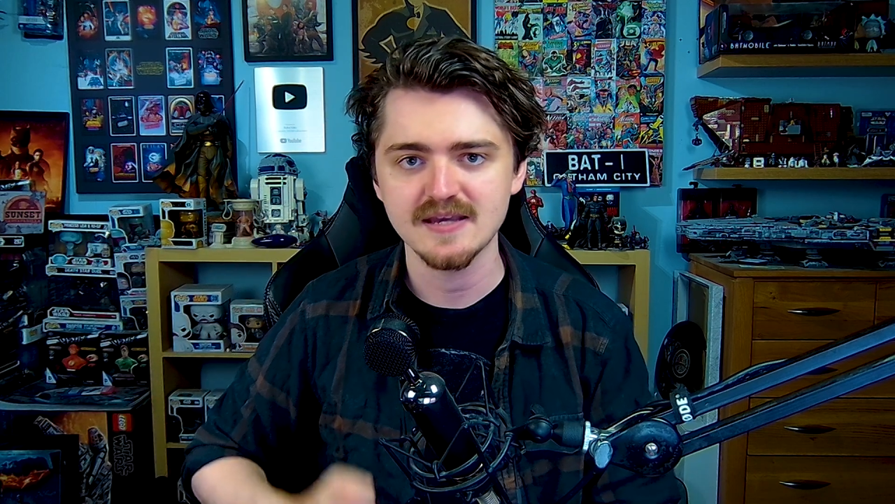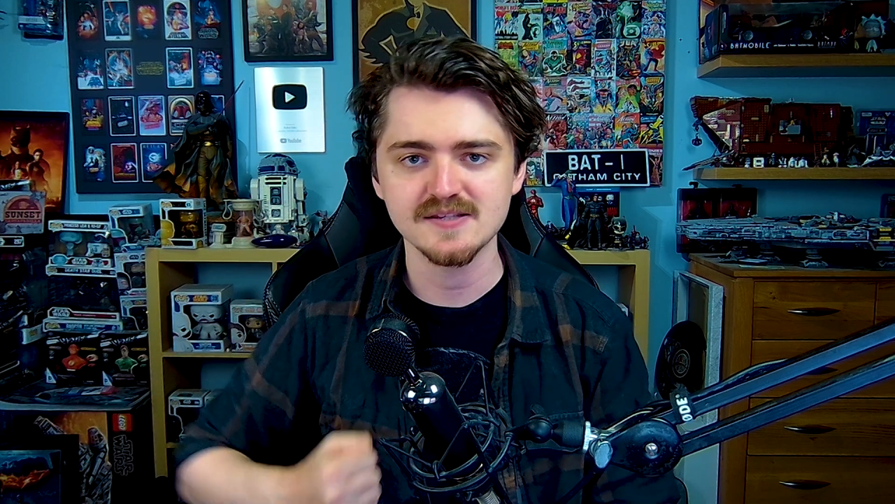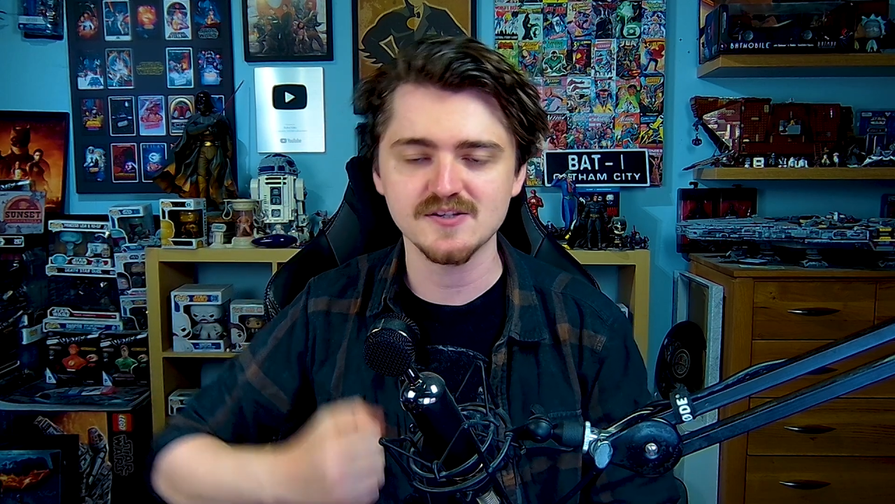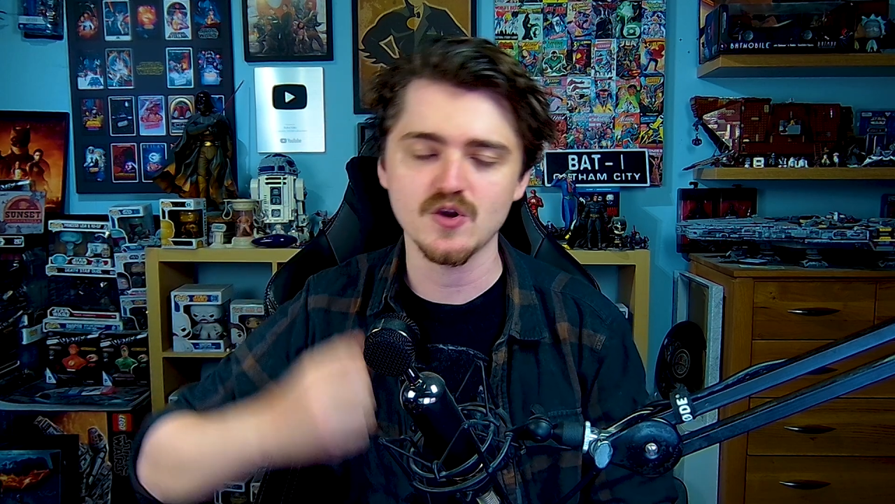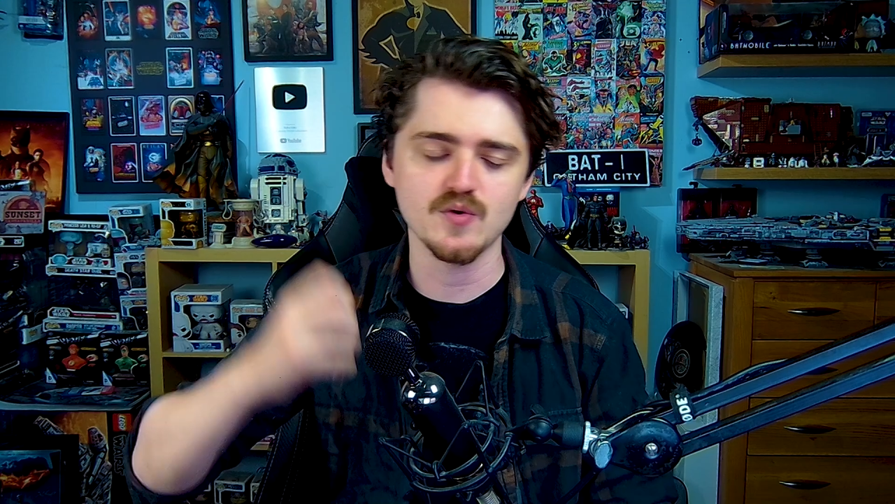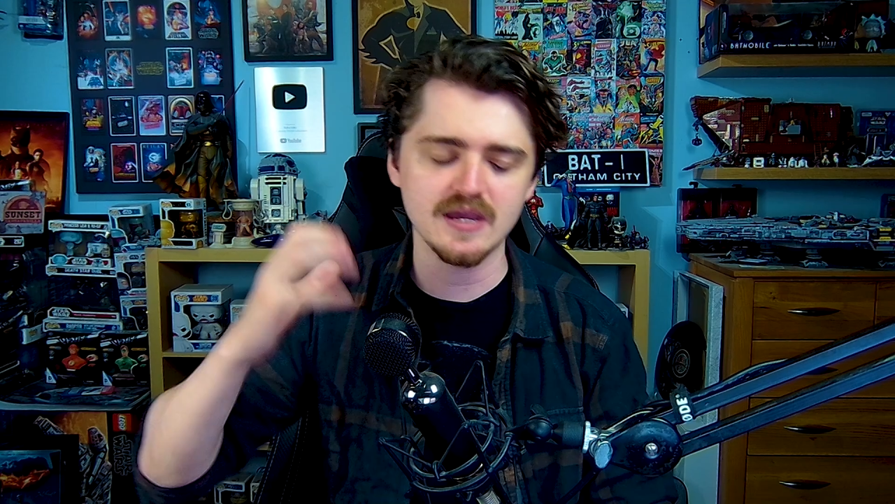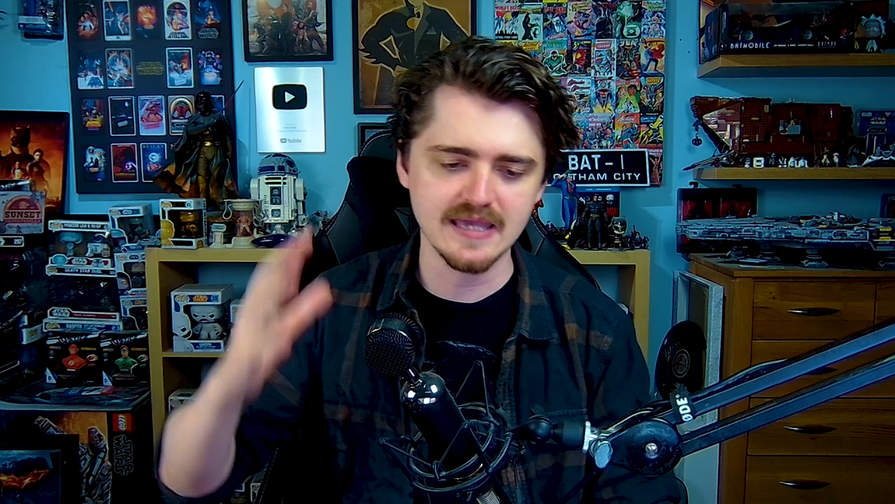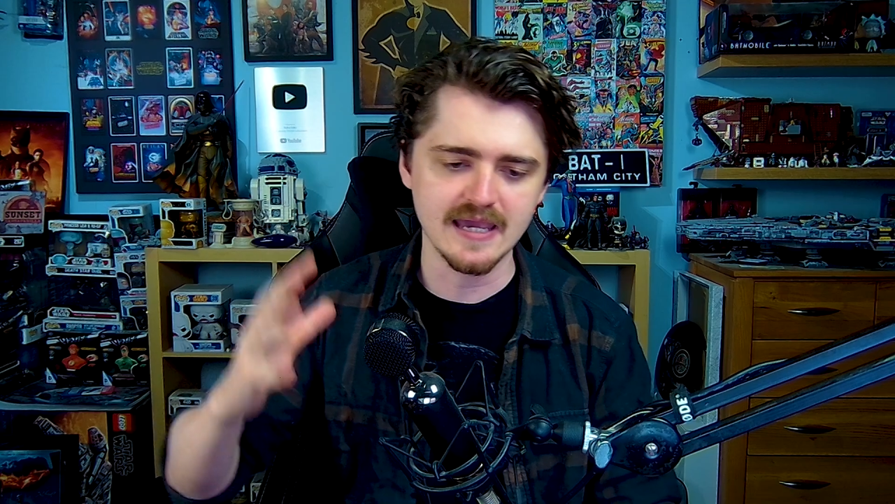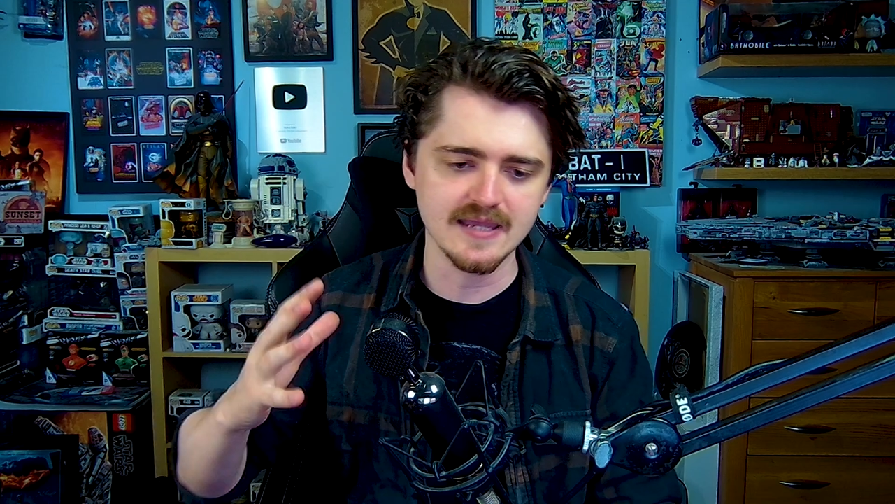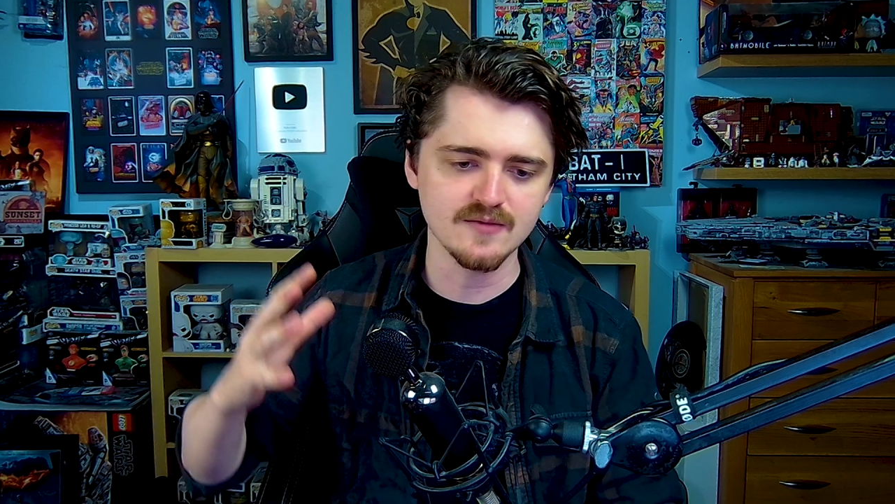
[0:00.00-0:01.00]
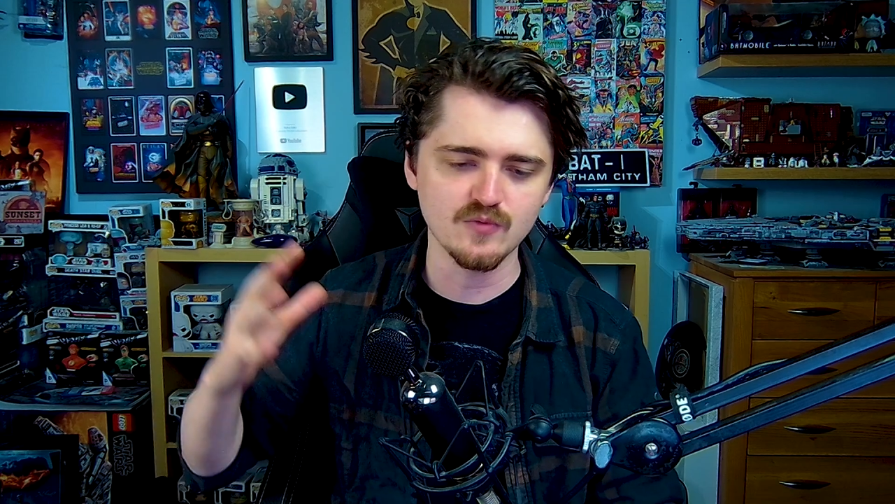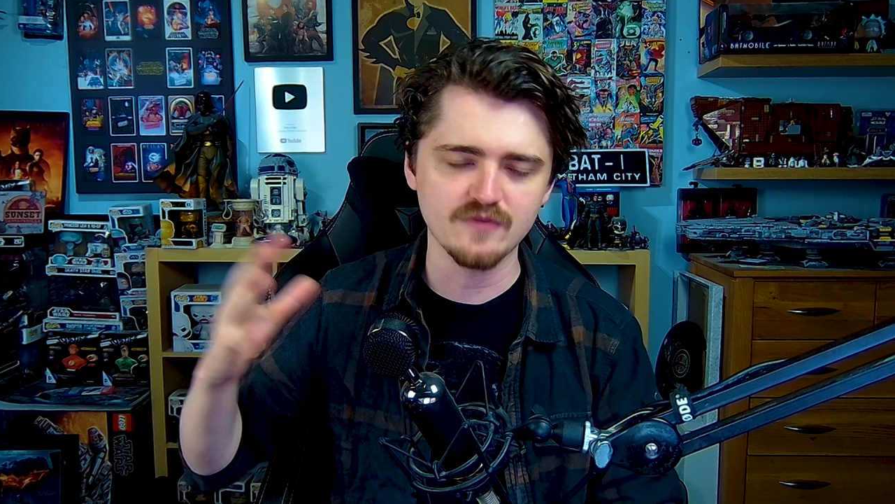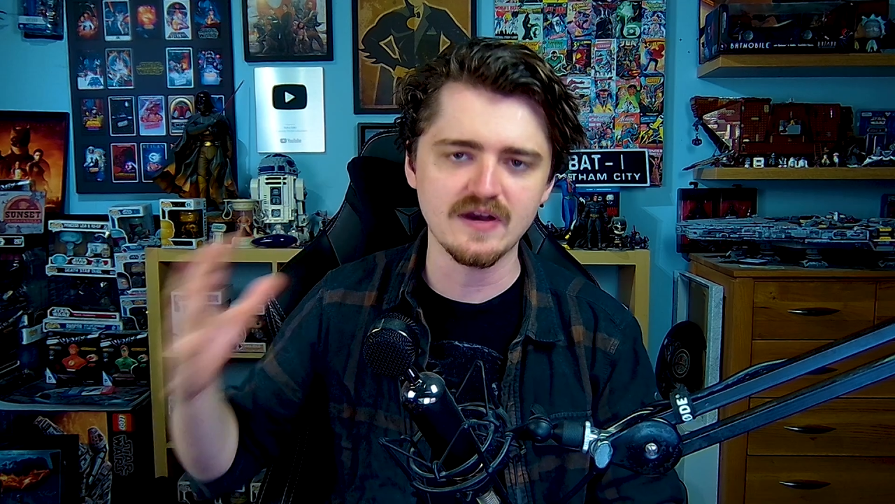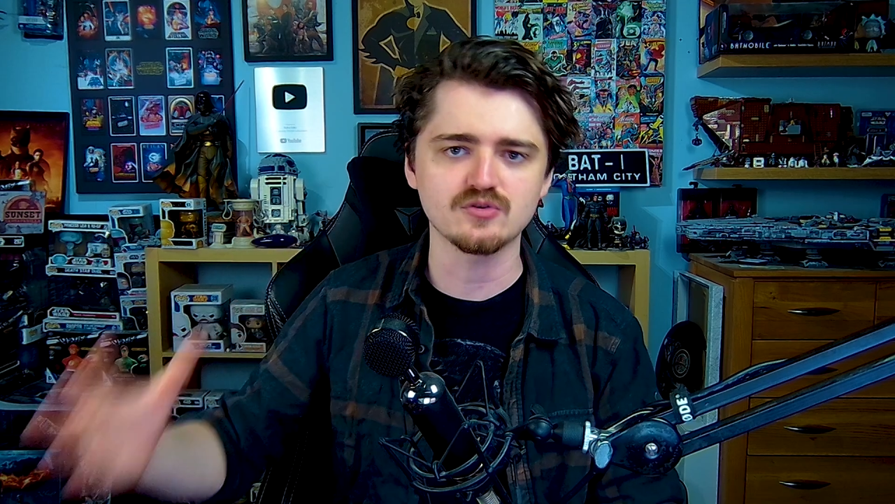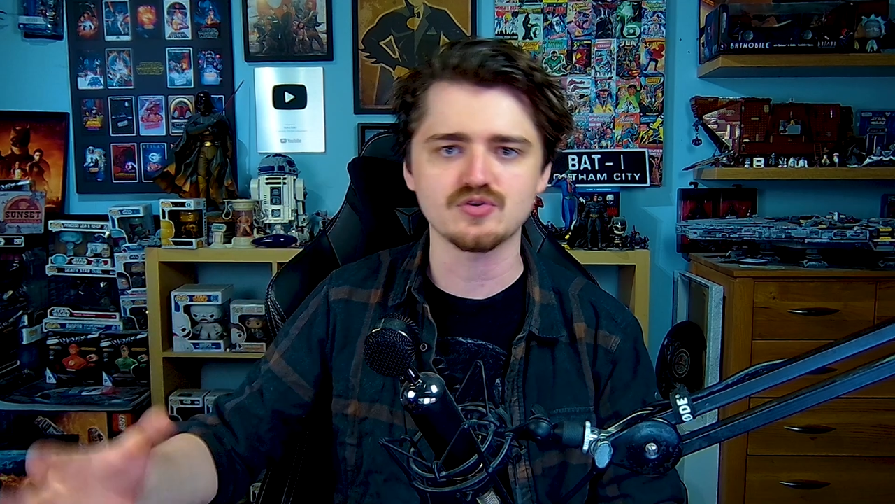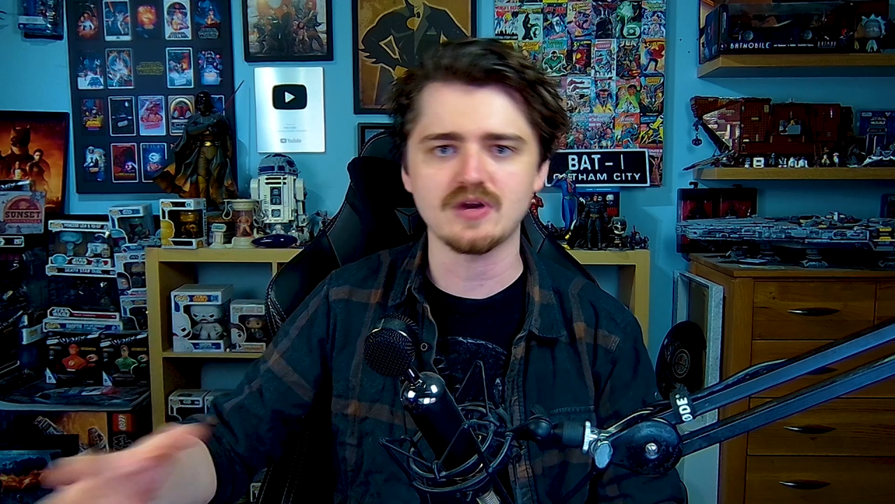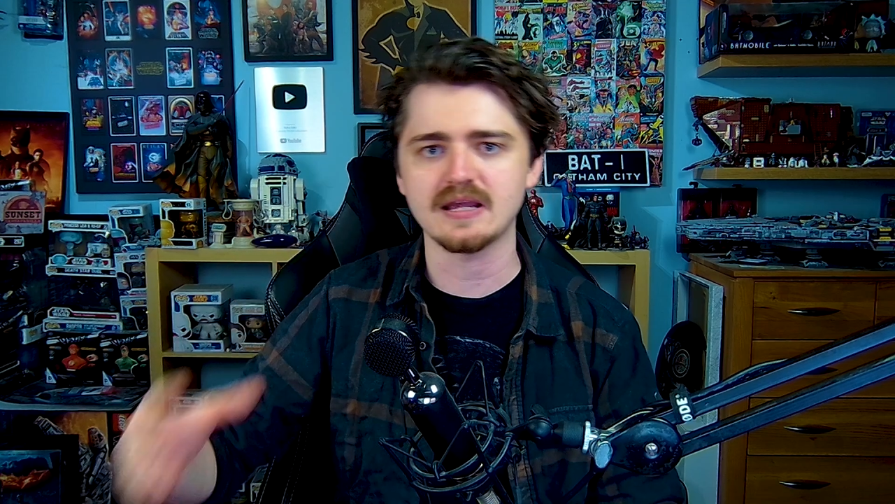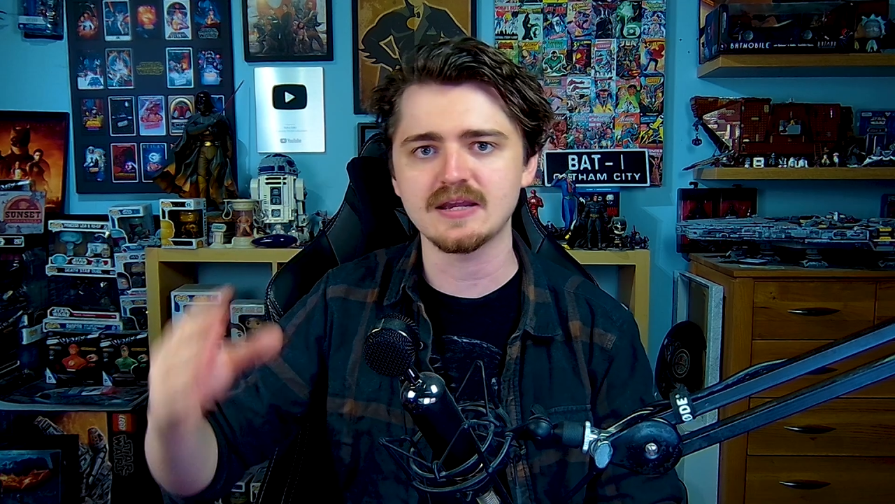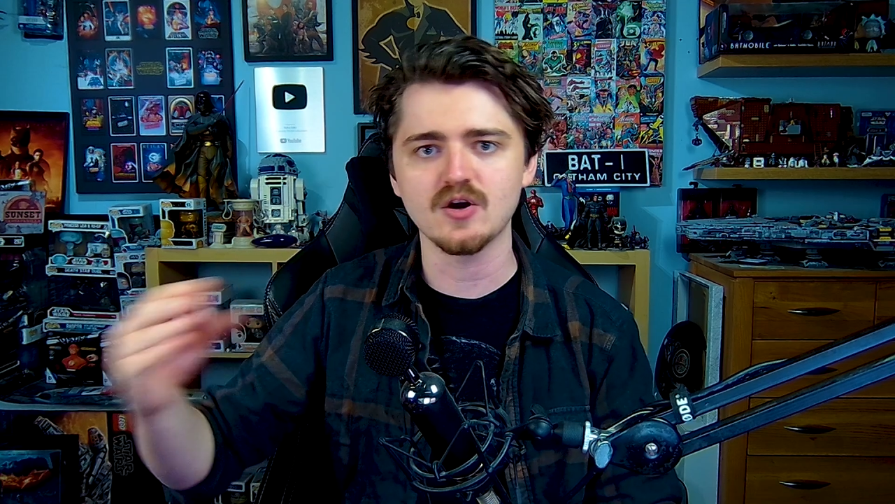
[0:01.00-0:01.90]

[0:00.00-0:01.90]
So, again, without dragging